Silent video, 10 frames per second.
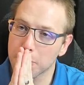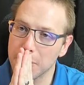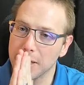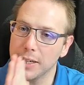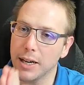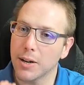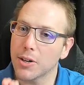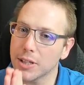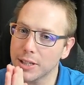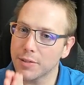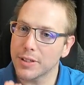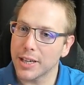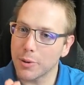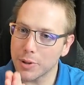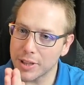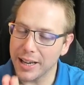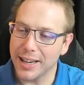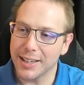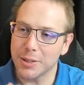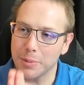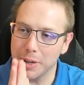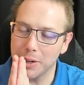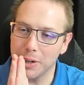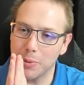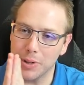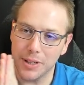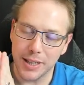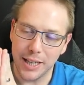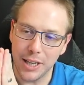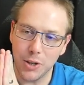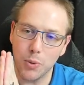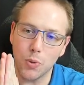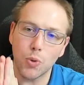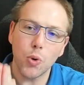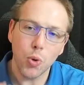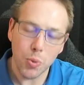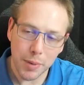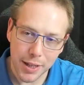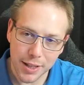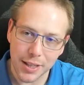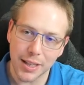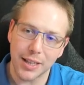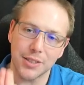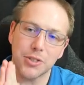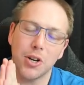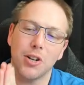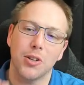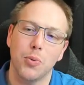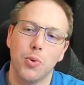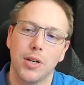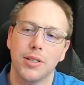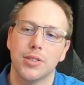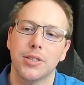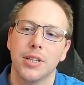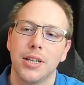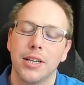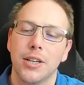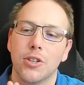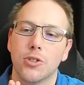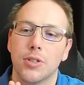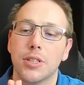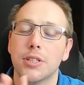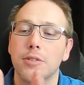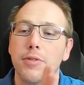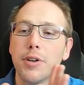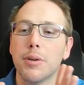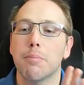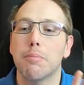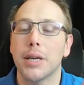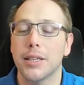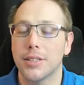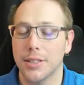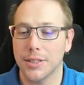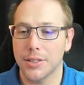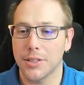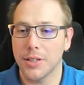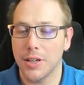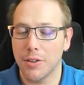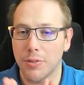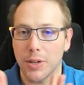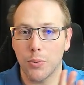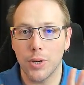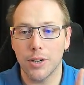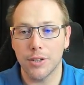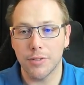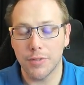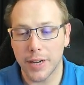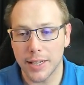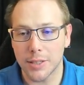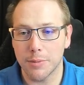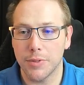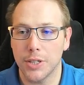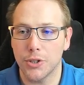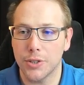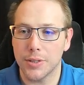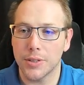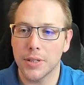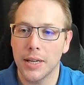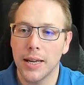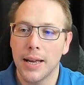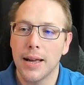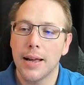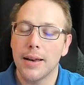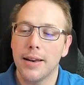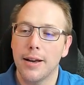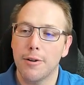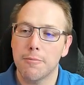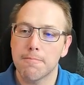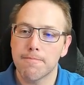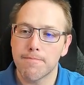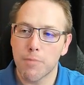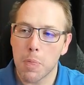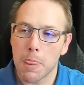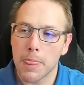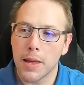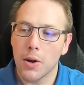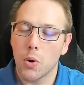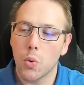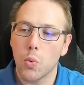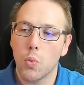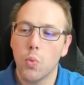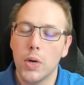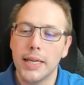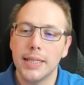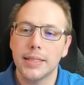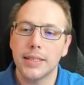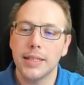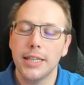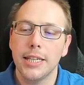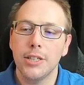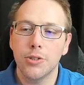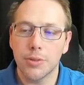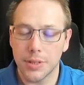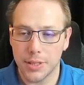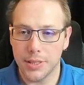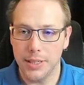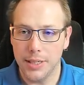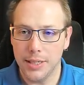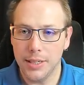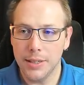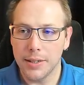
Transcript: yeah, I'm going to leave it there with that because I don't want to like hit you with too many things all at once. So this is the very basics of like we are defining some functions. Now, what is interesting,